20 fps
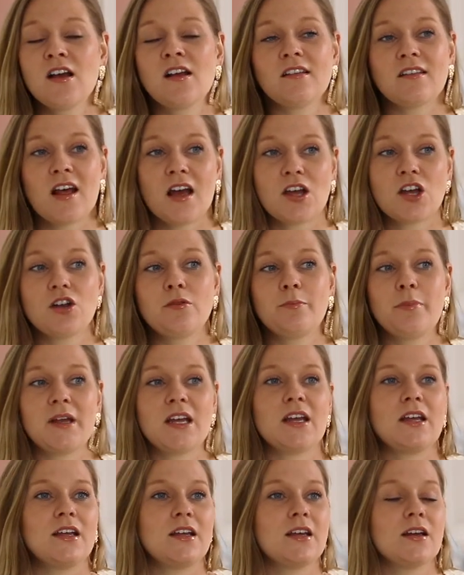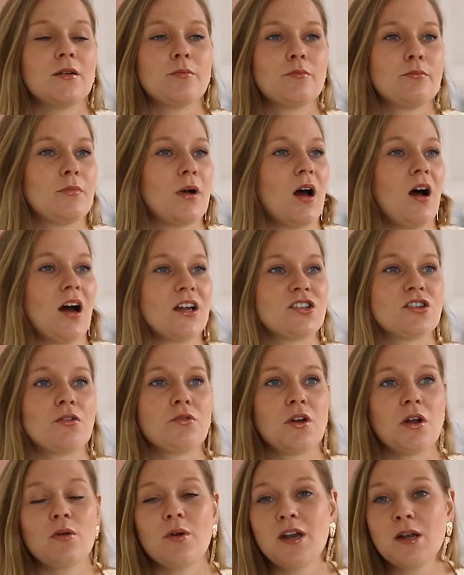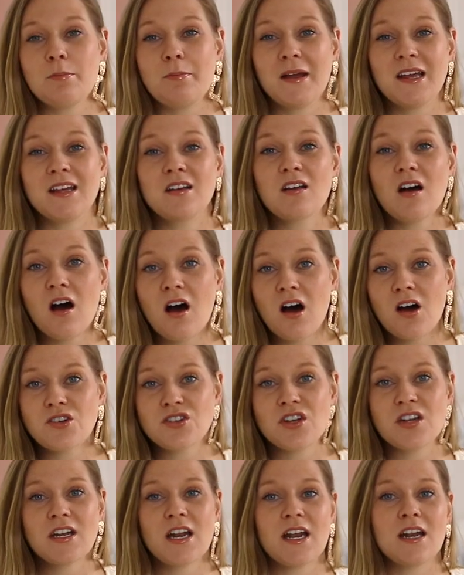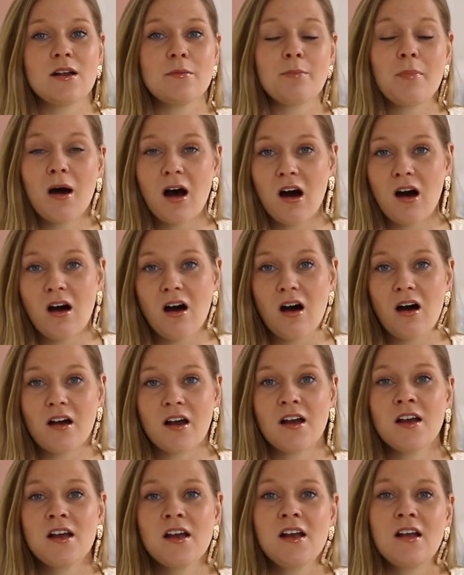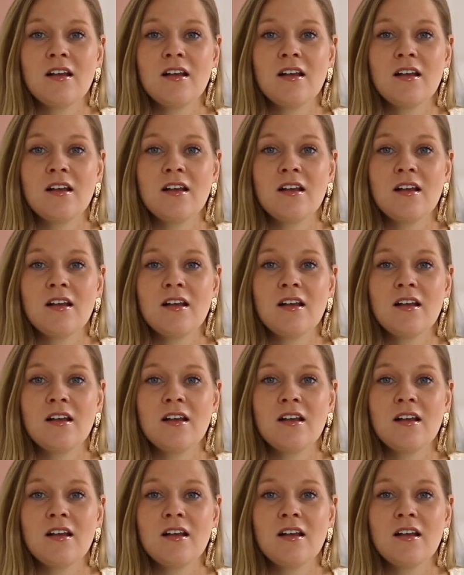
So that could be, I don't know, in a big garden, in a park,